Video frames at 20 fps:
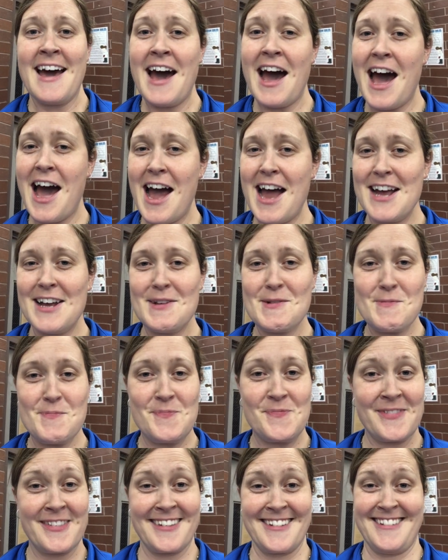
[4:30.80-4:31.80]
I
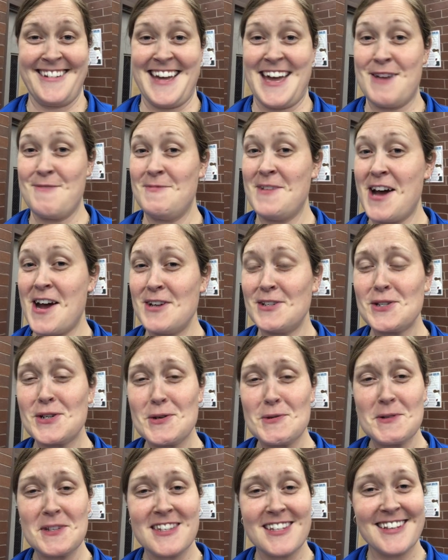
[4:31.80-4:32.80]
am not
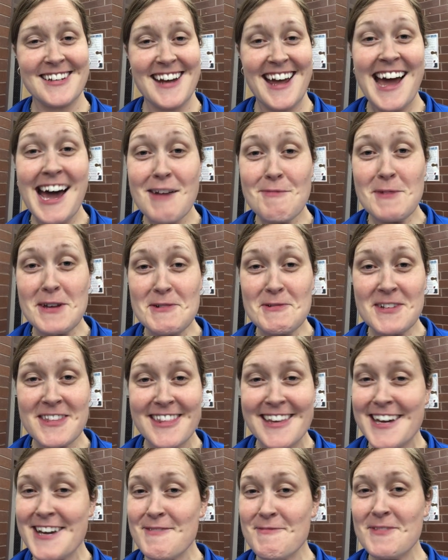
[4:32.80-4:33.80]
sure what's going to happen with
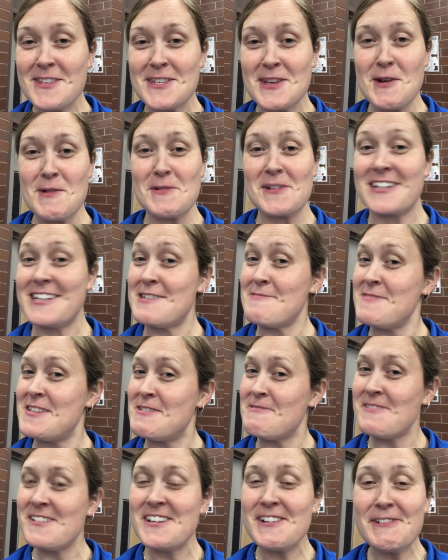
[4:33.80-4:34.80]
them, so we're going to
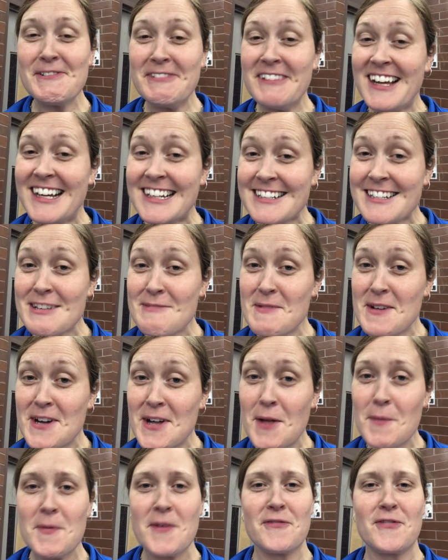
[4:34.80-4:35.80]
be real
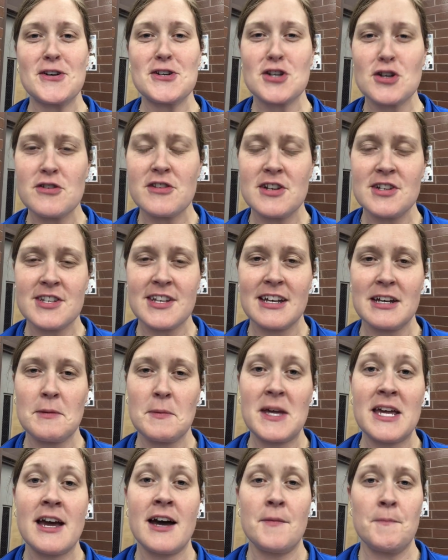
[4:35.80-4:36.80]
flexible, but for sure there's going to
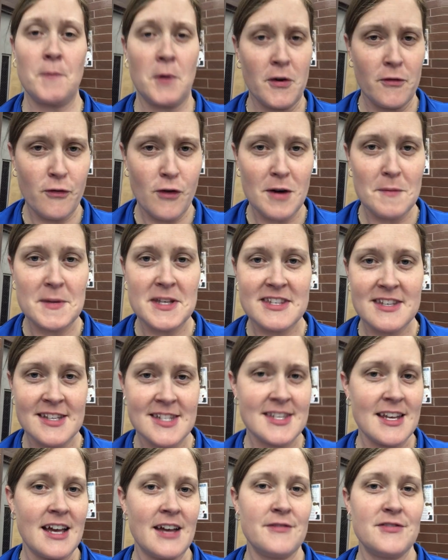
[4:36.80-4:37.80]
be
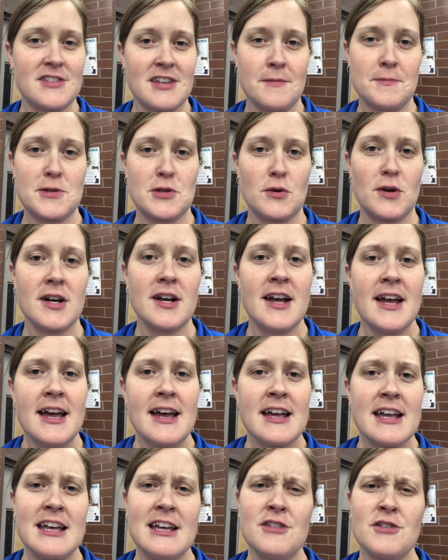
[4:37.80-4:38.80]
performances of some sort.
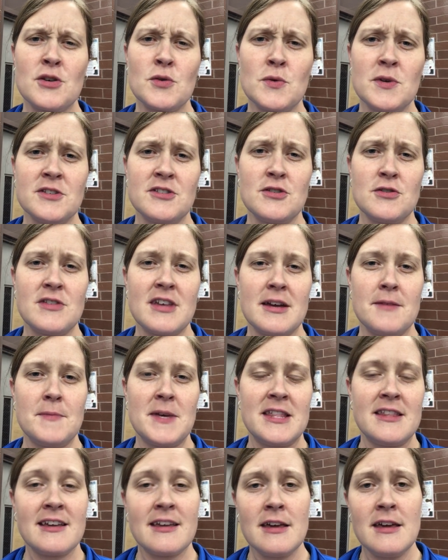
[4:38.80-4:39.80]
Either we'll do them
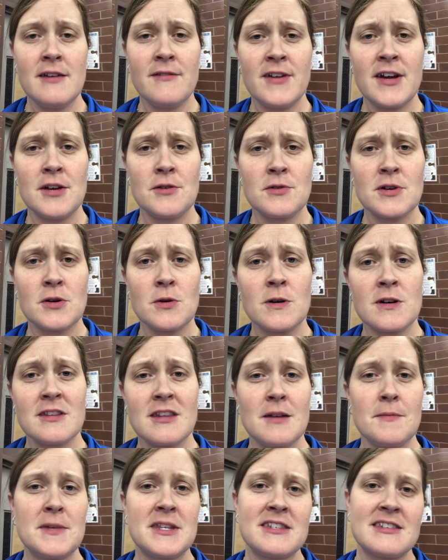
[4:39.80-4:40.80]
in the Kiva and record
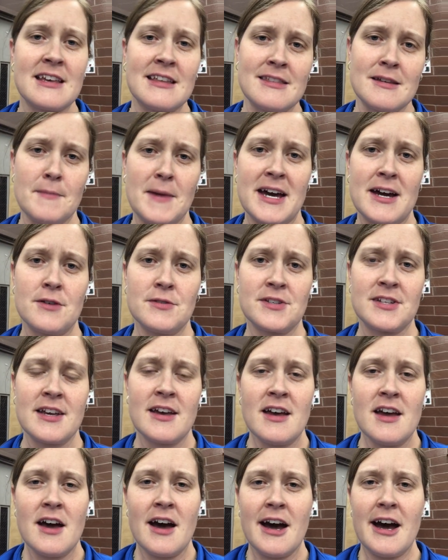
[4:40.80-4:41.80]
them and send them out.
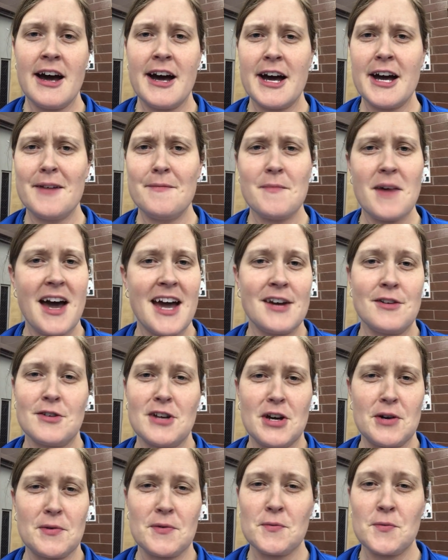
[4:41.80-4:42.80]
I don't
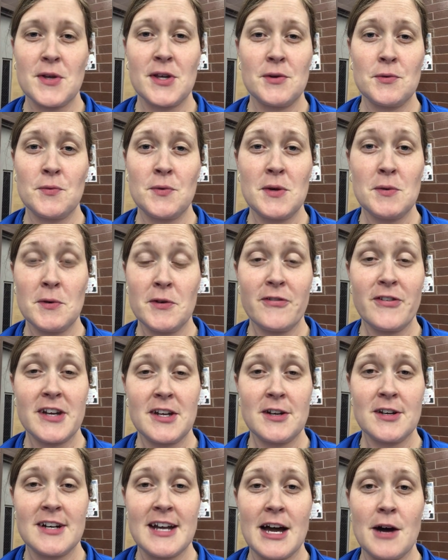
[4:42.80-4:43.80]
know. We will
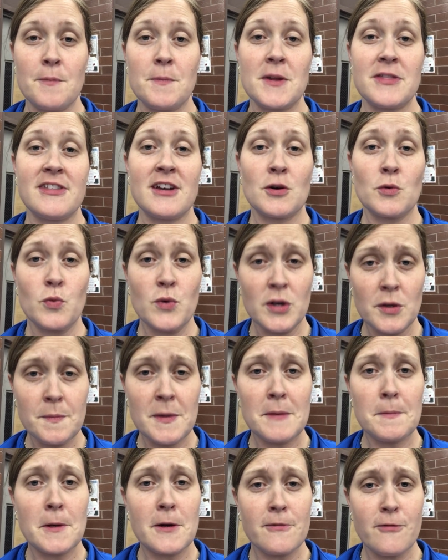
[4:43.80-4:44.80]
figure it out, but there will
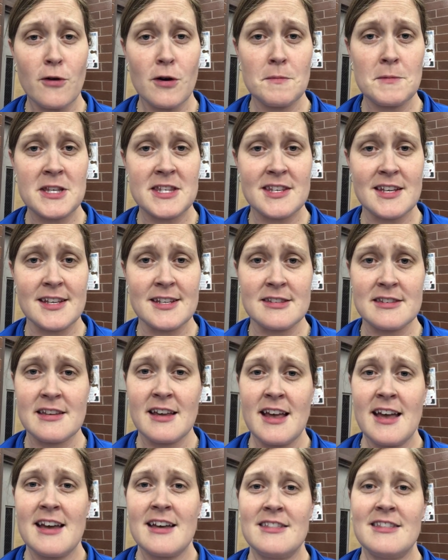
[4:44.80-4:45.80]
be performances.
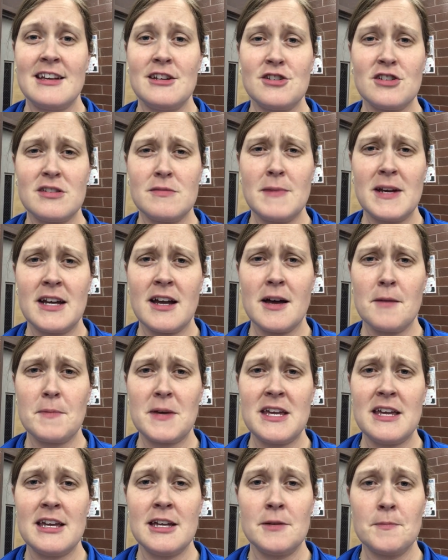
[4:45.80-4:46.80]
They just may not
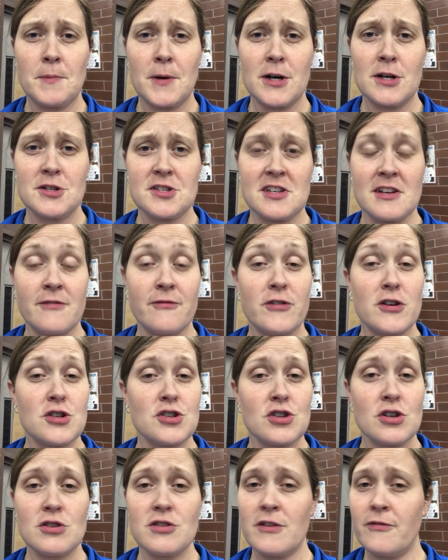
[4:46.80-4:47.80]
be in person. For
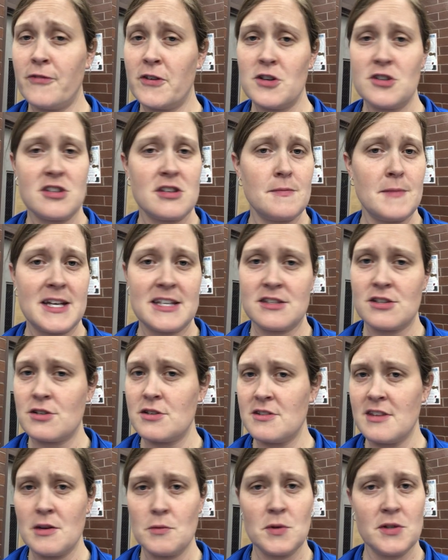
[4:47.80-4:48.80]
sure the first
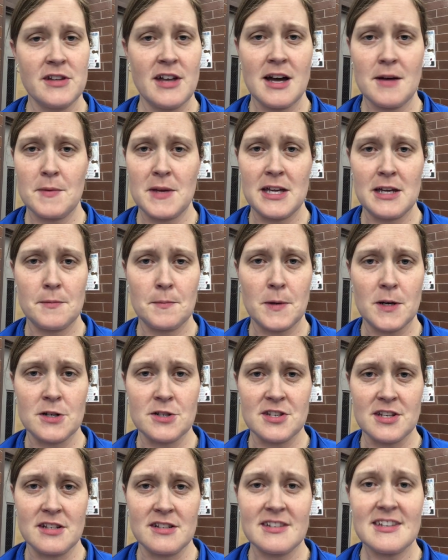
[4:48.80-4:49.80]
semester they will not be in
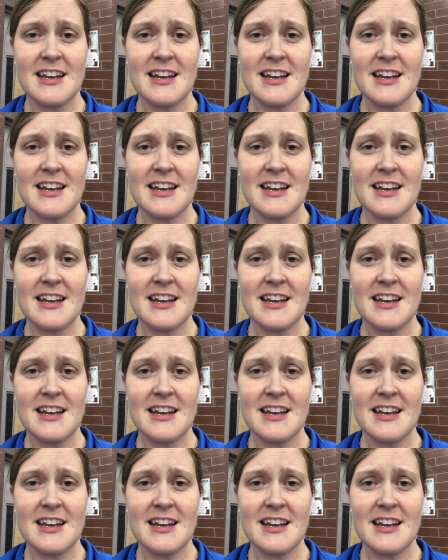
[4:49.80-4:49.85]
person.